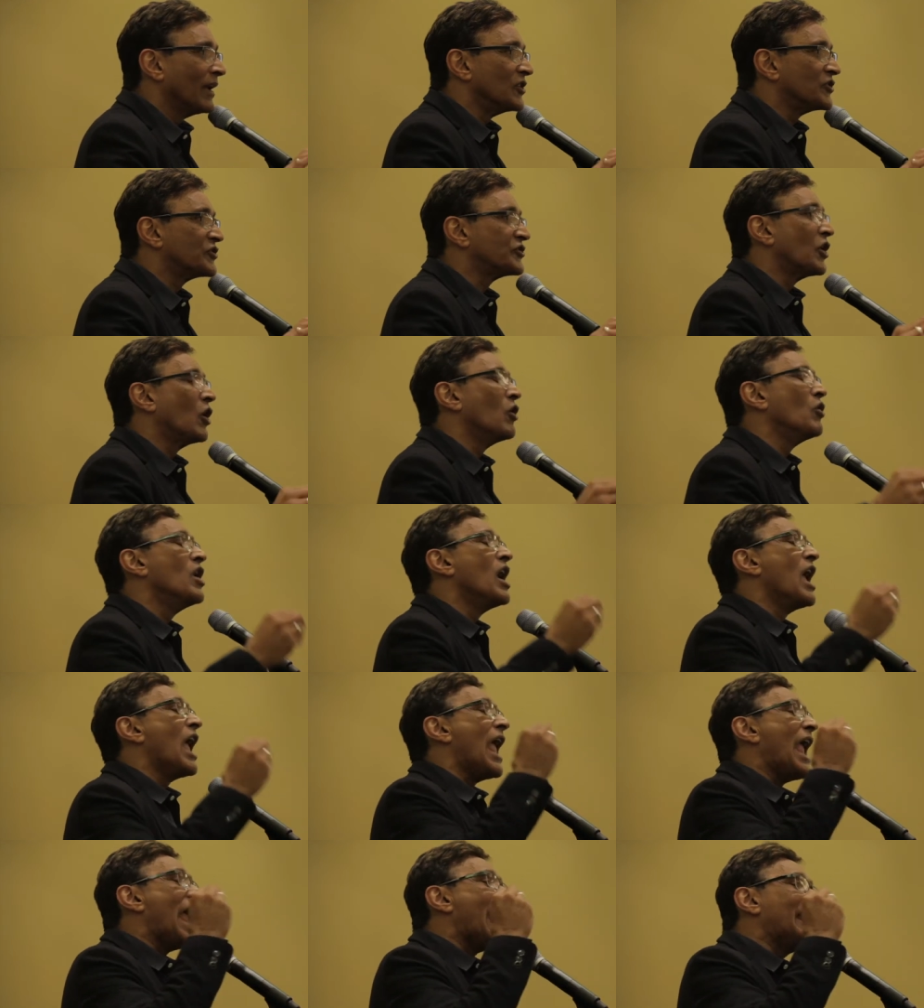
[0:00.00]
And
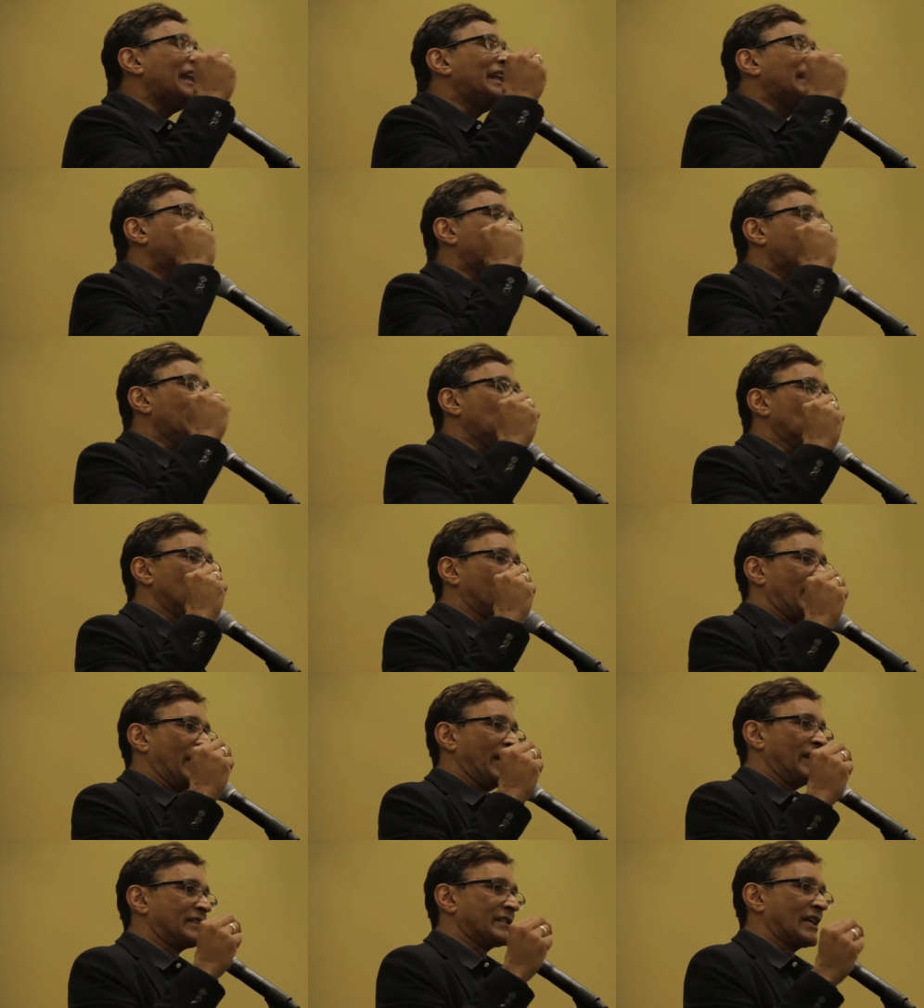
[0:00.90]
so any
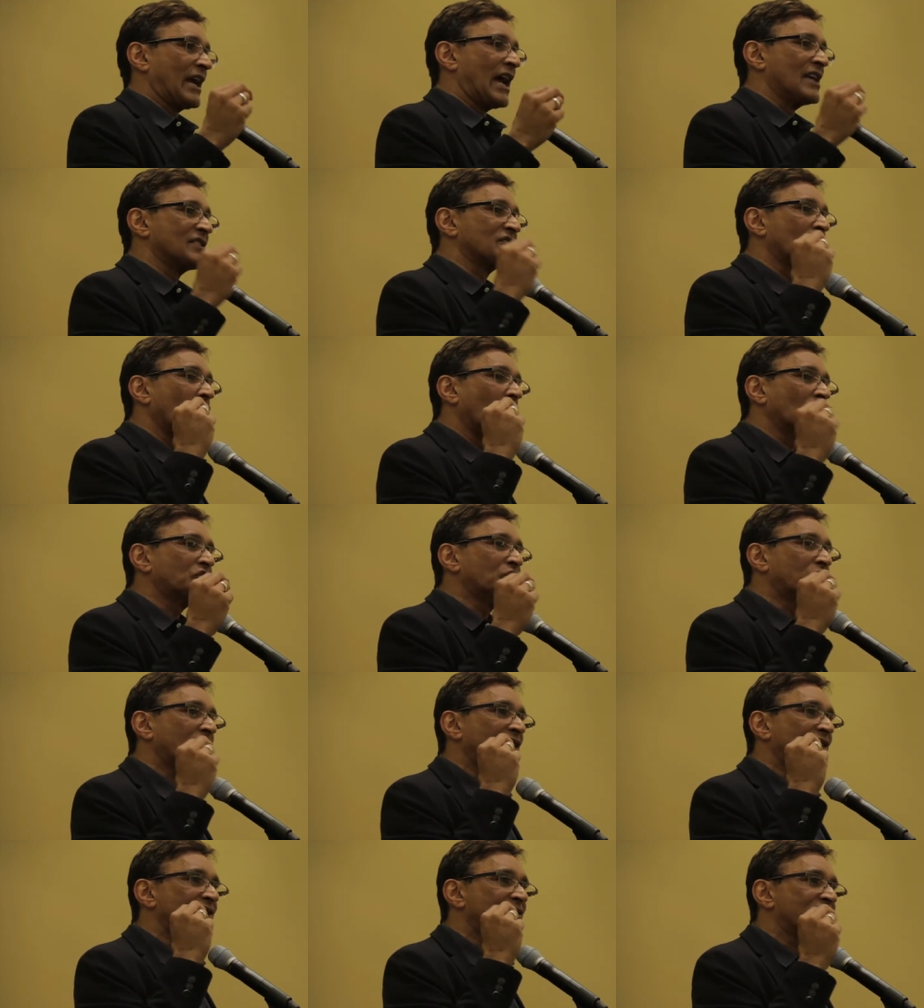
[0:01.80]
innovator has
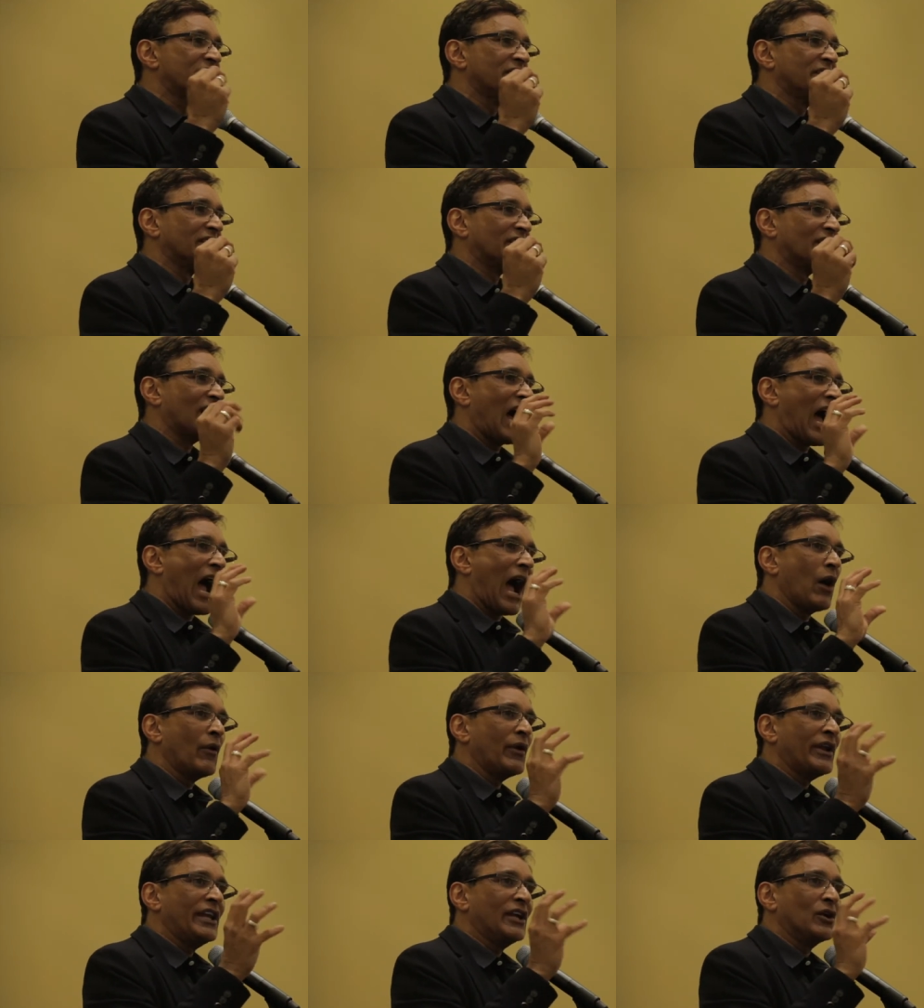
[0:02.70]
got to consider
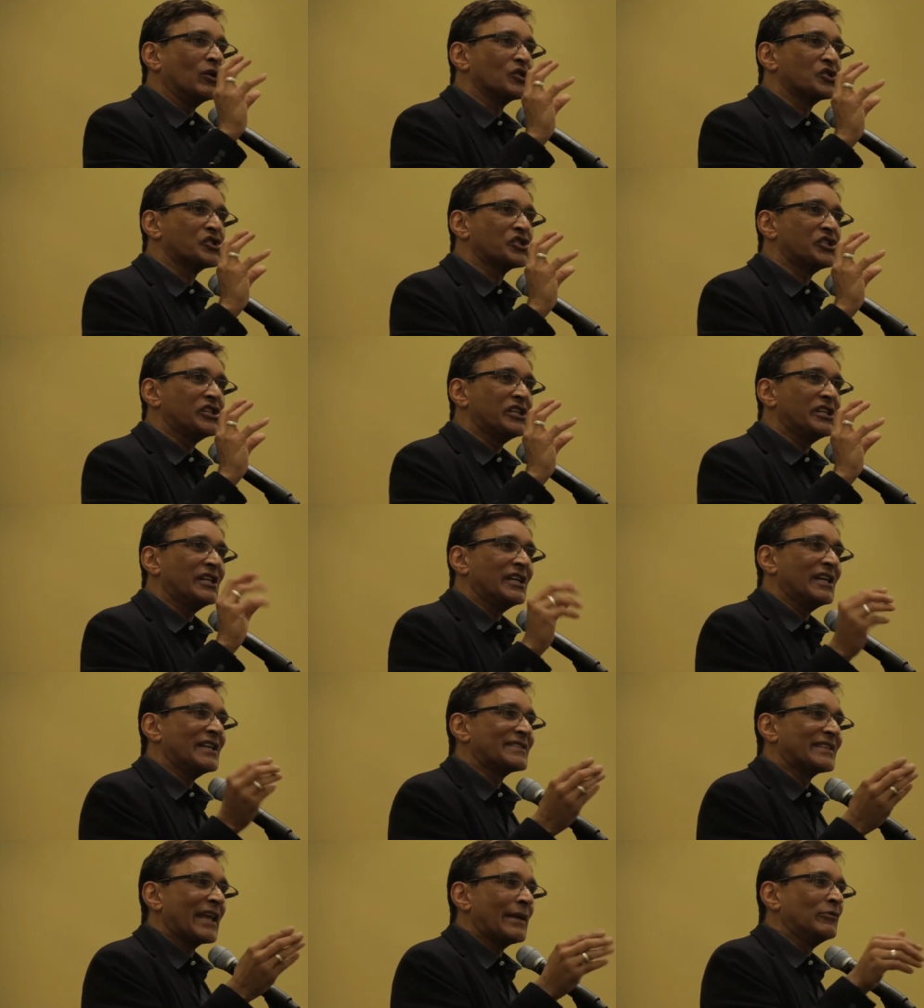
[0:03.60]
how he or
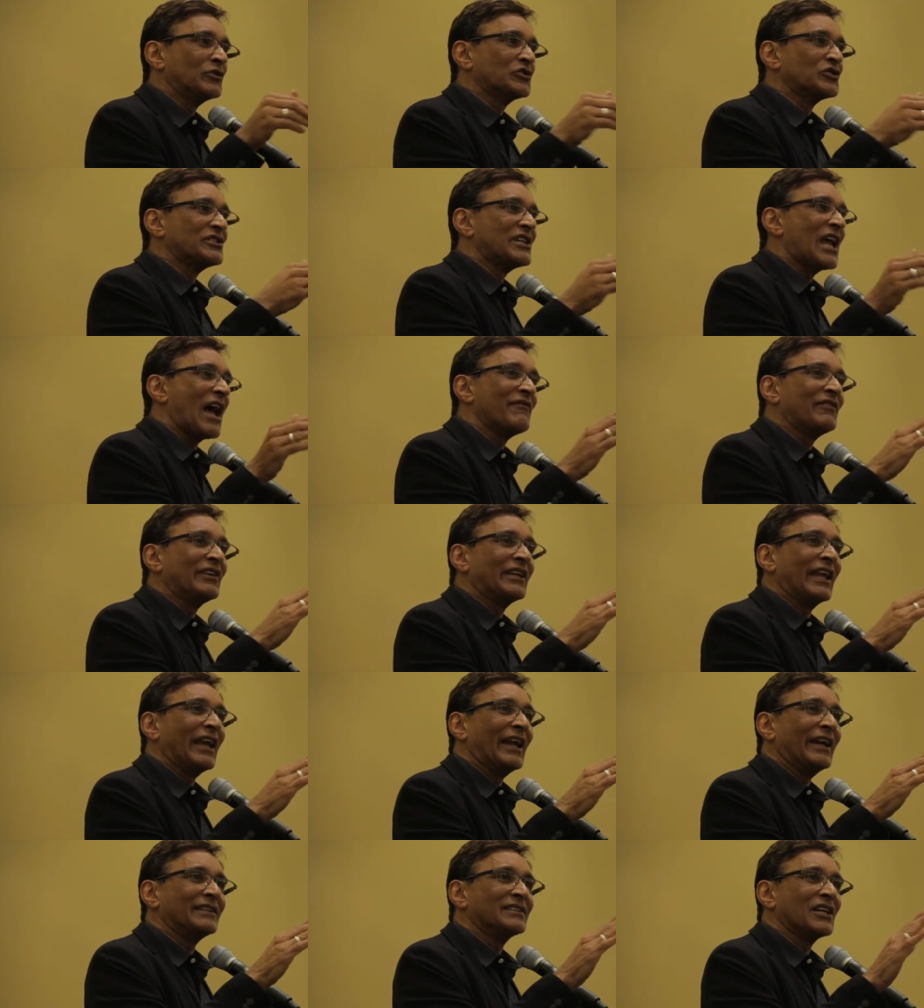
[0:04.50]
she is able to
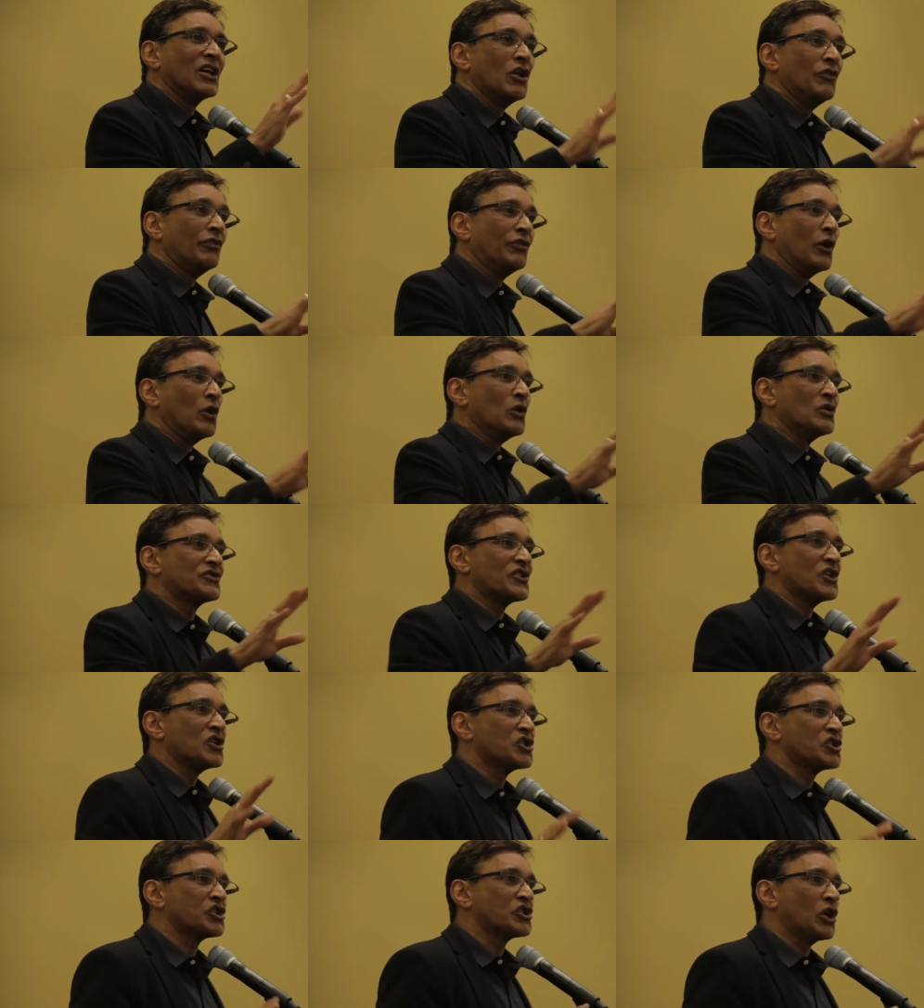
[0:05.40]
navigate
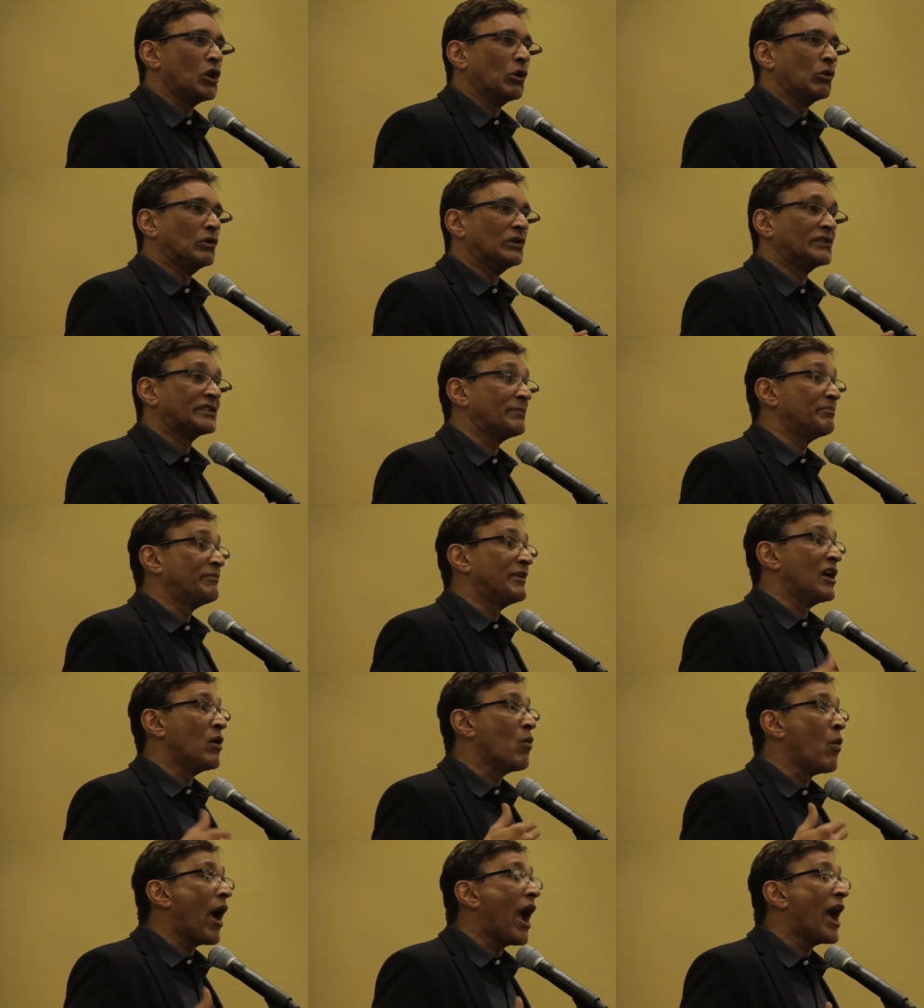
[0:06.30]
those shoals and
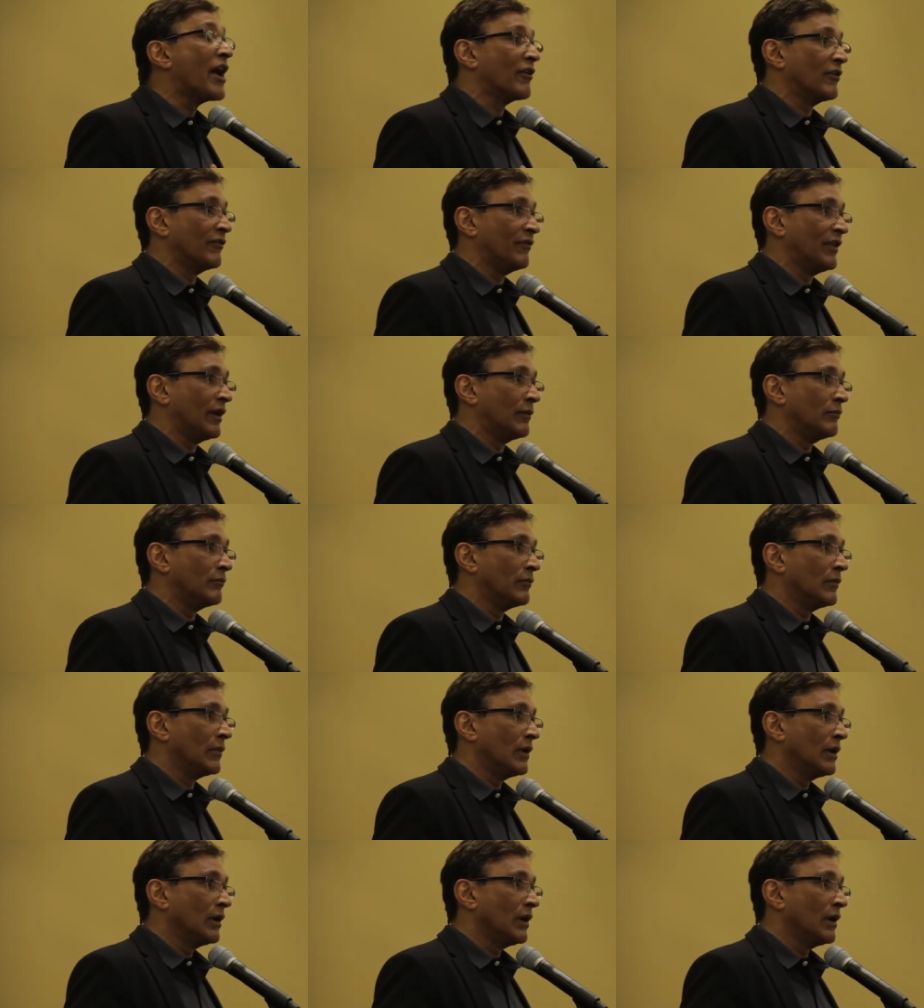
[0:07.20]
be aware of them.